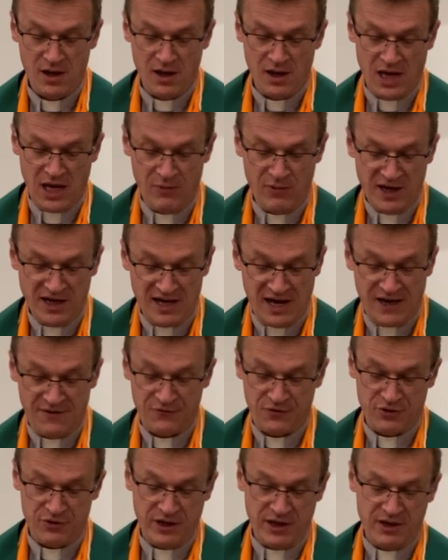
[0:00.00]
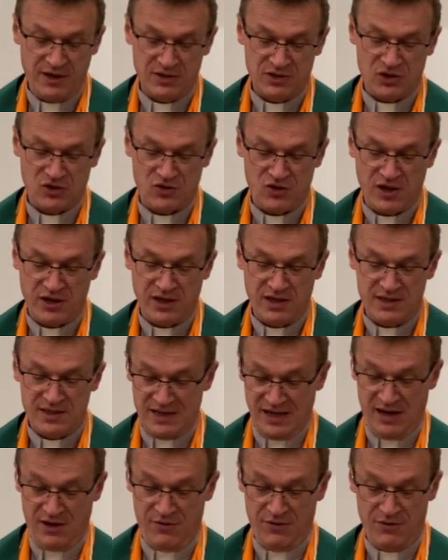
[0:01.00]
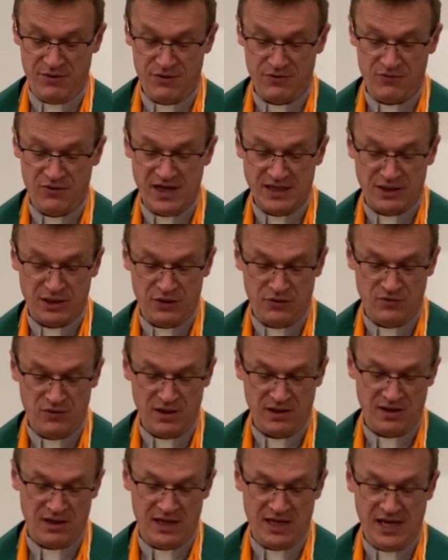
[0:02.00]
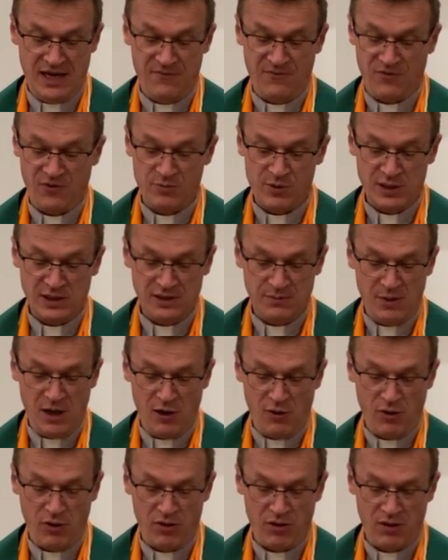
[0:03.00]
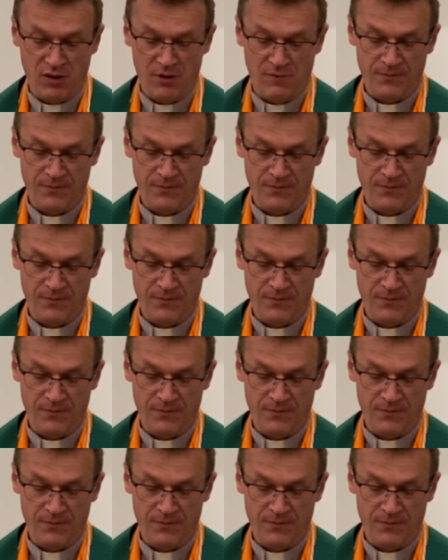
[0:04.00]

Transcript: I went after it and struck it down, rescuing the lamb from its mouth.